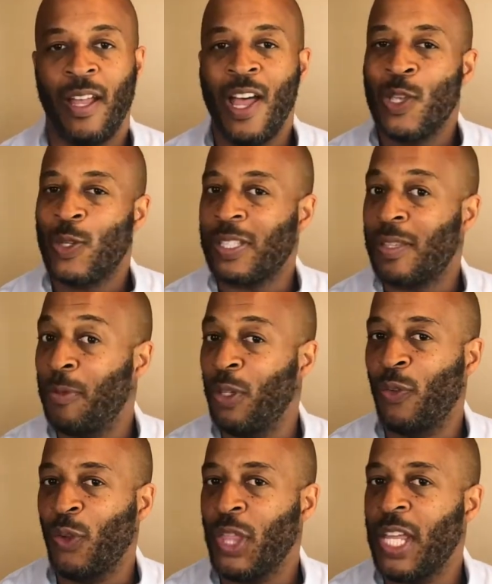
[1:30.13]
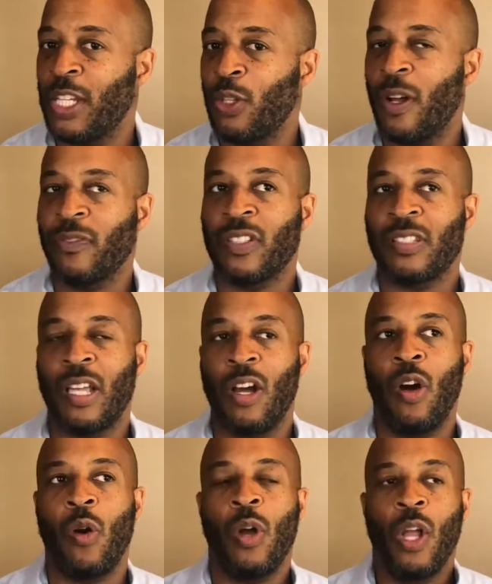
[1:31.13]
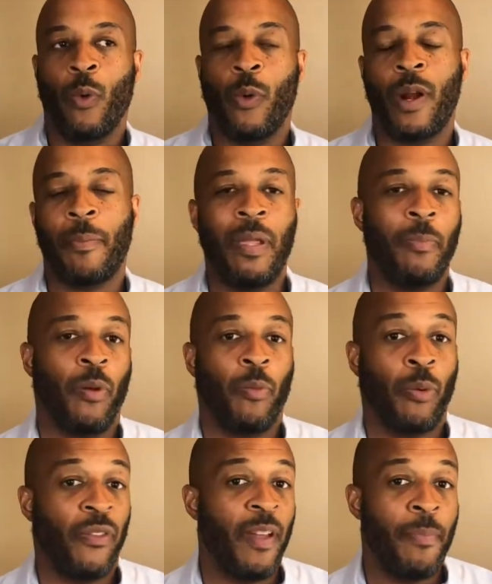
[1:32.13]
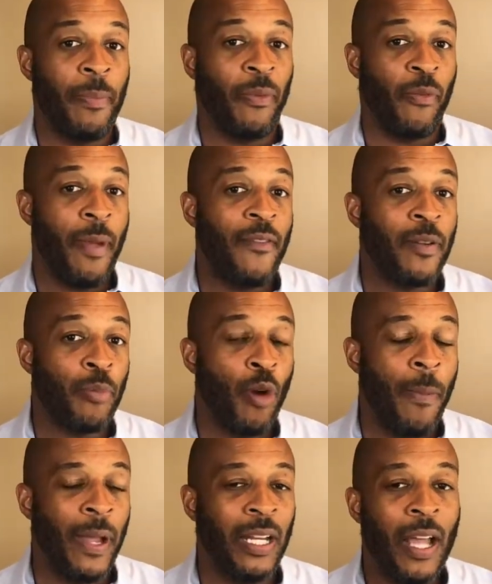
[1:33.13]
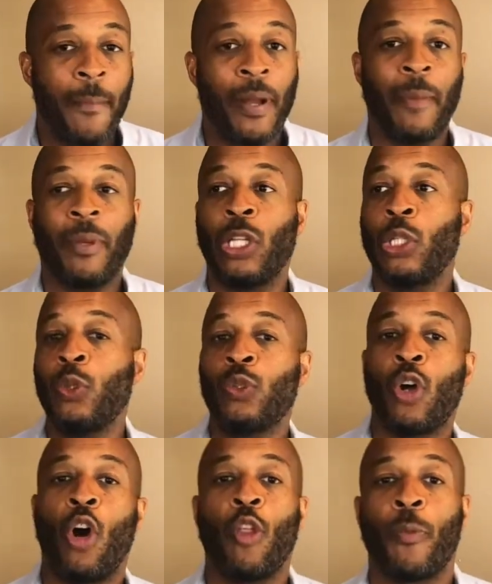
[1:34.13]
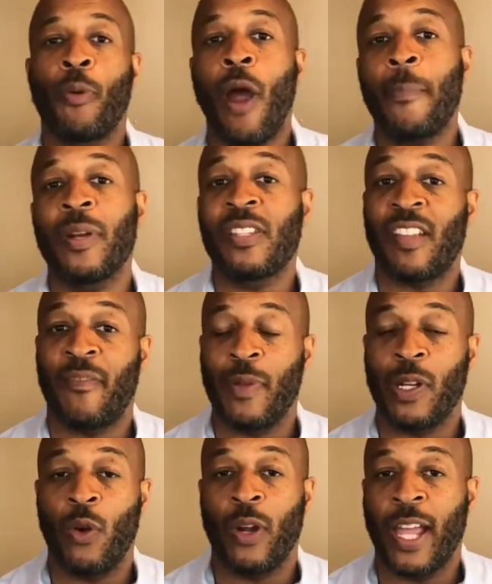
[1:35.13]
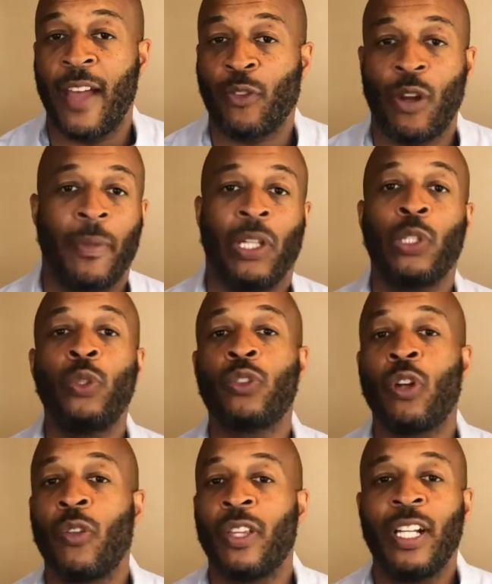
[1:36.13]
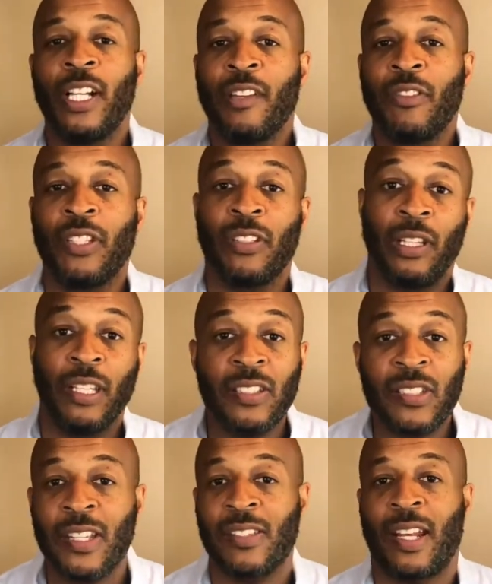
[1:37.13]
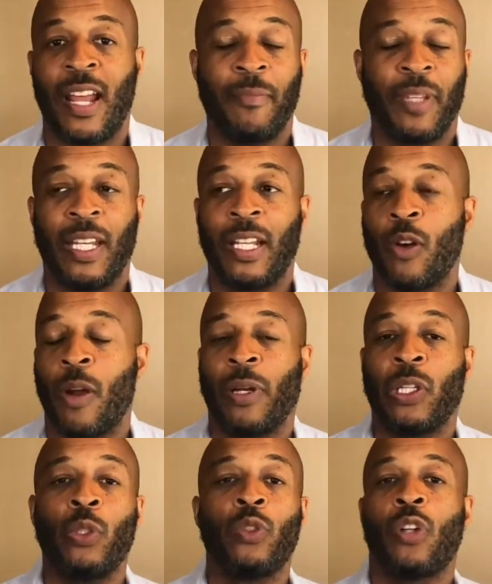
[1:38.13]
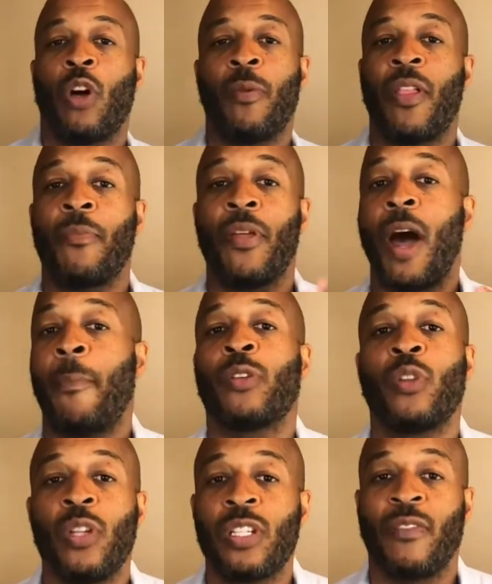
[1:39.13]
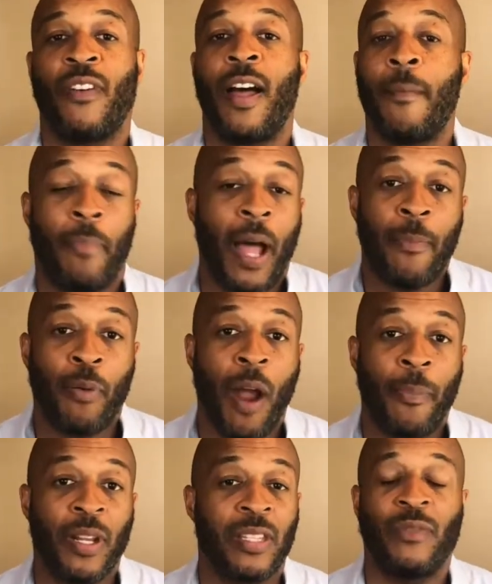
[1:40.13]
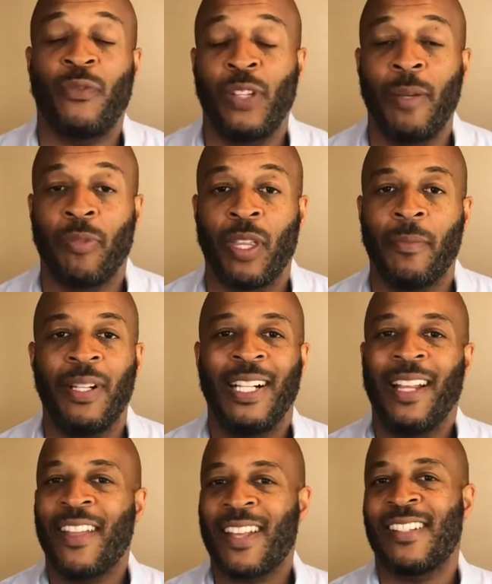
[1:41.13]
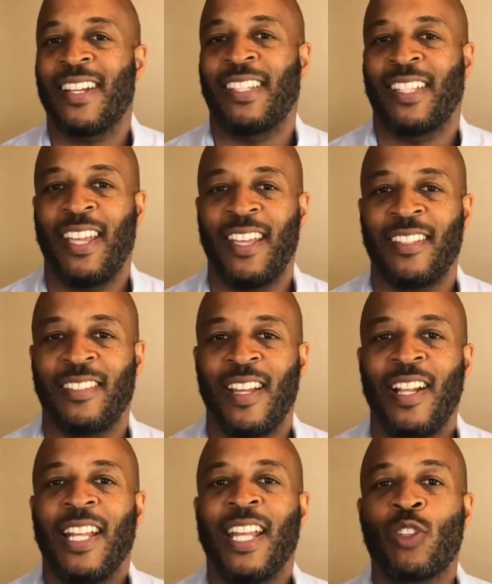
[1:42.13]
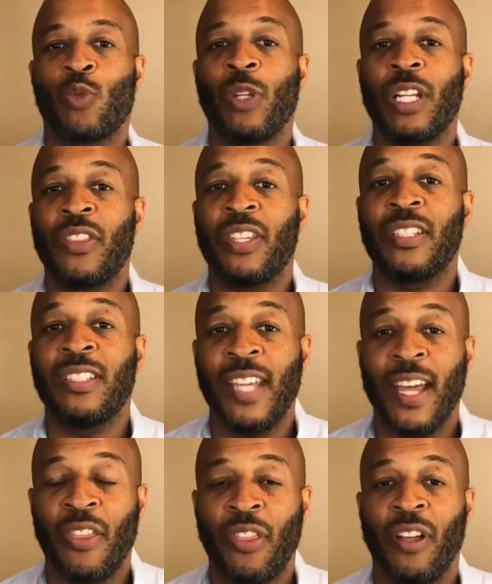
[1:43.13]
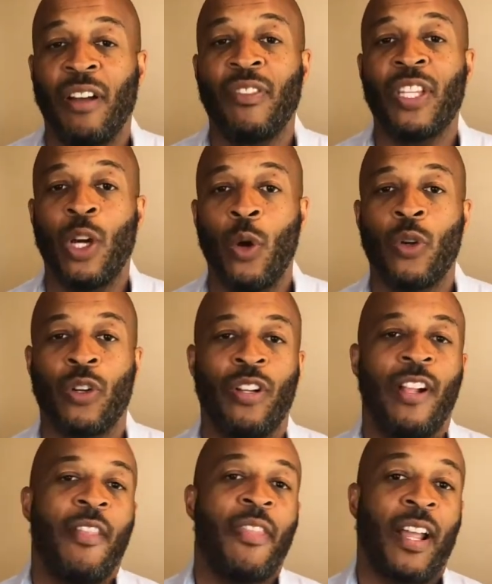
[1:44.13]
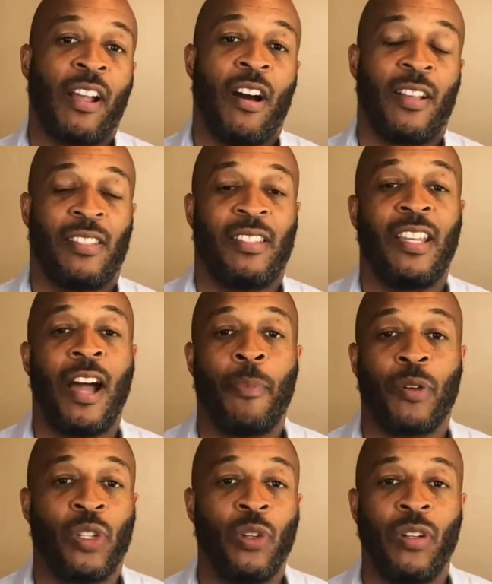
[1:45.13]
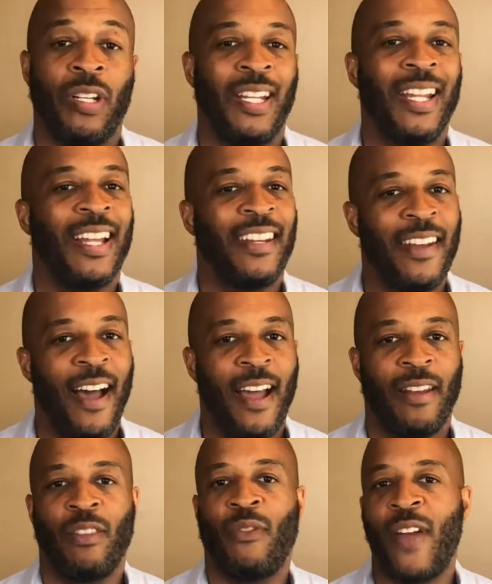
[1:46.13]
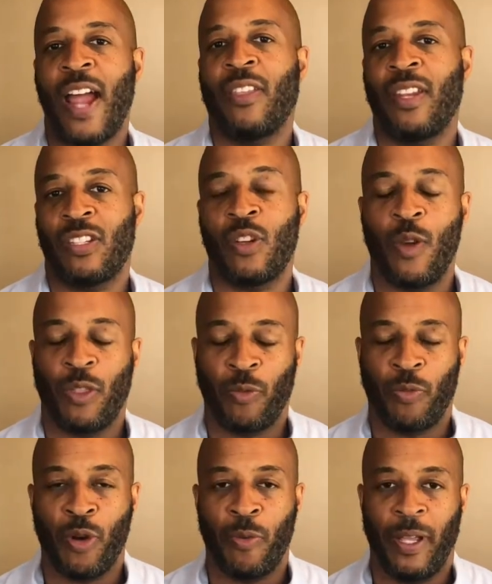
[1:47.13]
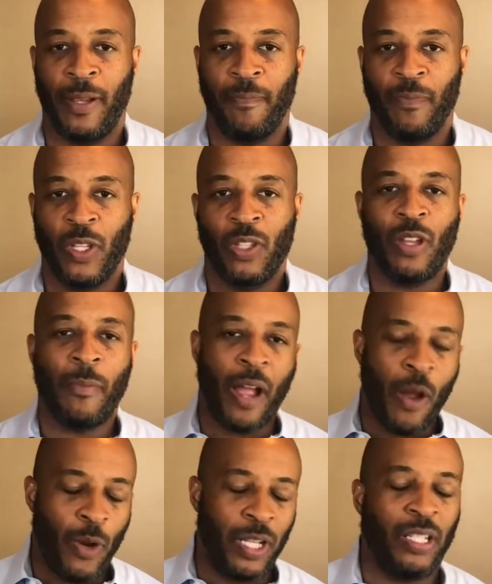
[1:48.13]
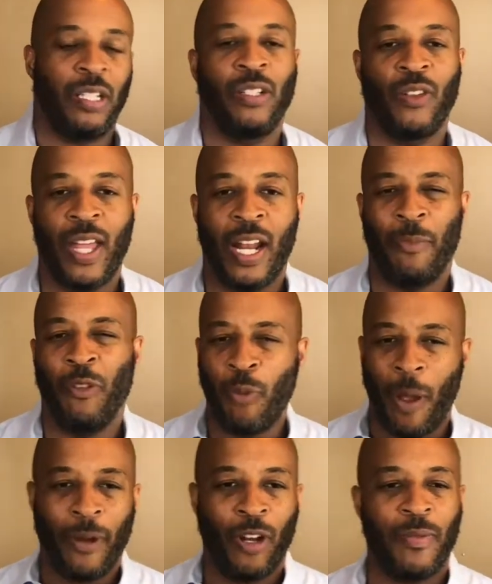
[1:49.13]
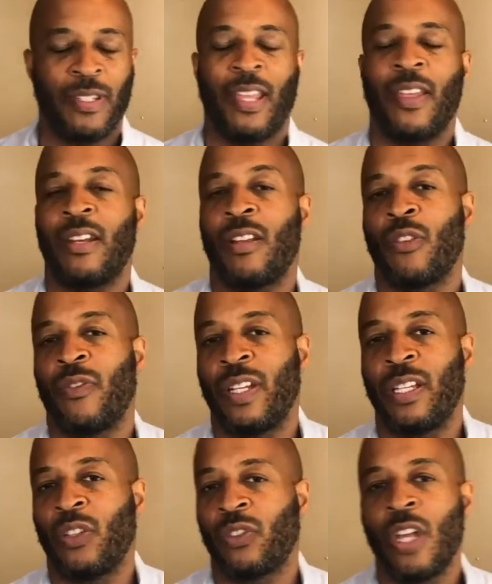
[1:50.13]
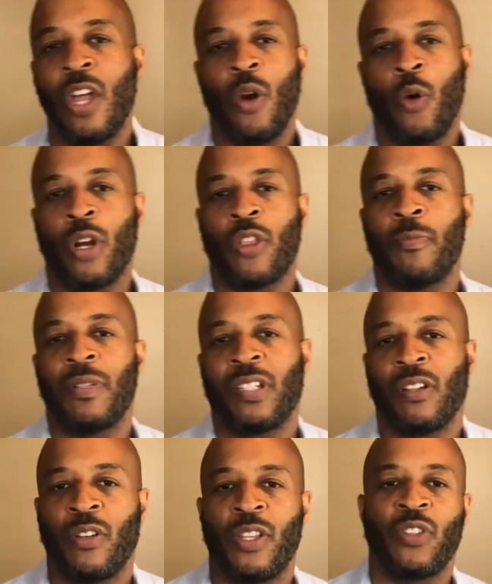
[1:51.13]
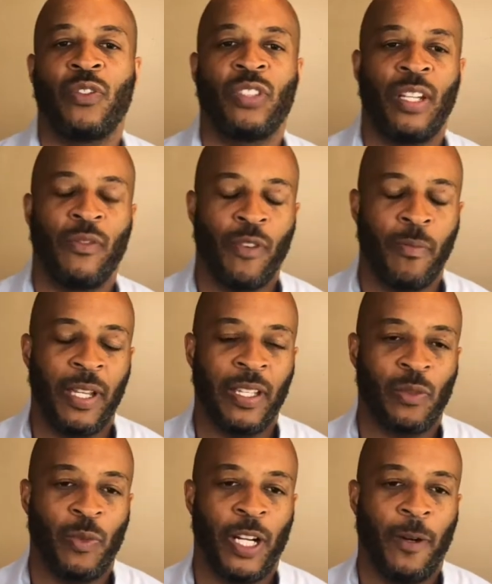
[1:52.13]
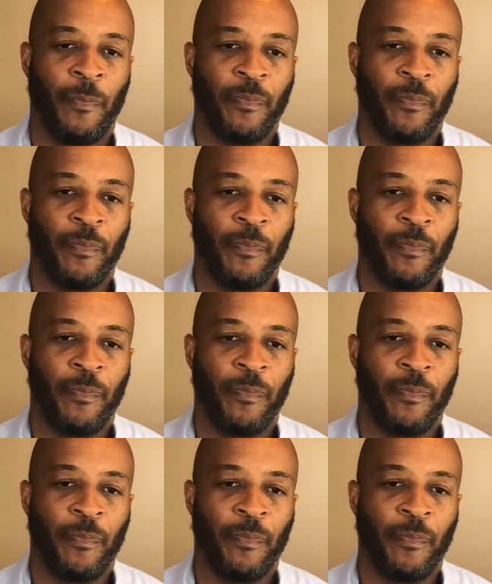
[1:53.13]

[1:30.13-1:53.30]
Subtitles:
So that's the beautiful thing. You don't have to say, oh, we want to prevent people from having probate, but I'm going to lose all the properties I've been going after. I'm going to lose all the listings that I'm getting, or I'm going to lose all the opportunities to buy properties and flip them. That's not the case. It's really the death of the owner that causes the opportunity, not the fact that it's going through probate. So I wanted to clear that up. You've probably heard me say that in other videos or in other material that you've seen from me as well.